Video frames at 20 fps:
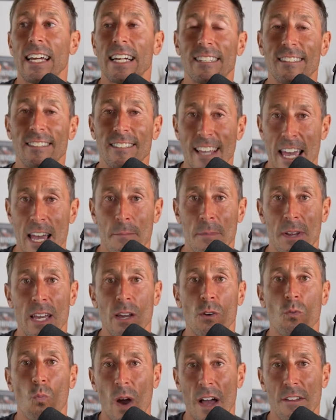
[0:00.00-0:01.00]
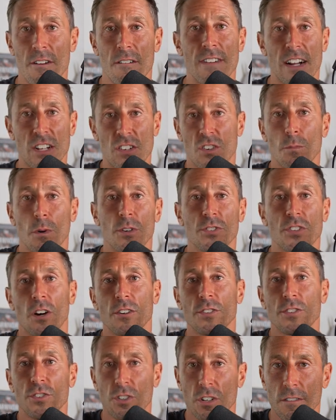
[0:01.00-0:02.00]
examining whether vegetables
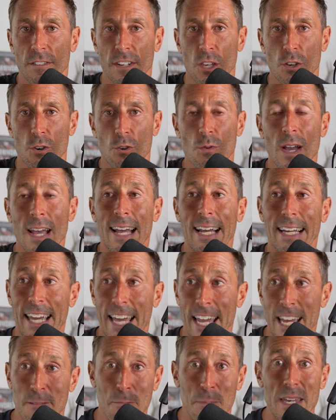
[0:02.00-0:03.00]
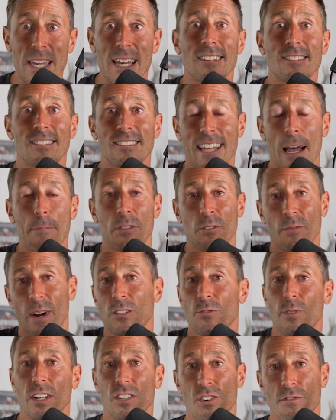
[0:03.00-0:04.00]
are serving you can be a step in the
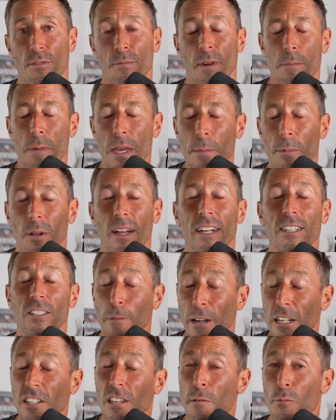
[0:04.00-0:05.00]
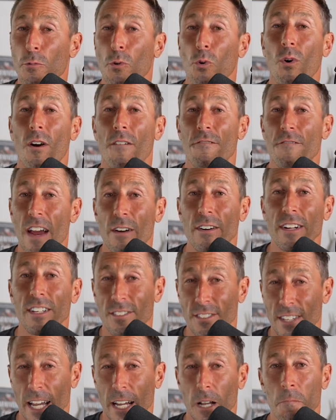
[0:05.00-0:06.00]
right direction for many people, especially people who are very
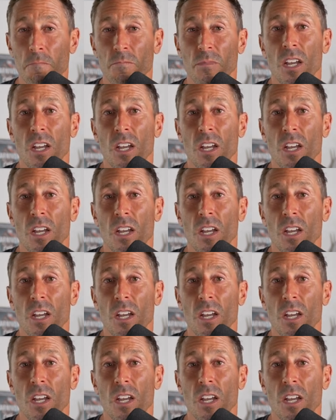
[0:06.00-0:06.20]
sick.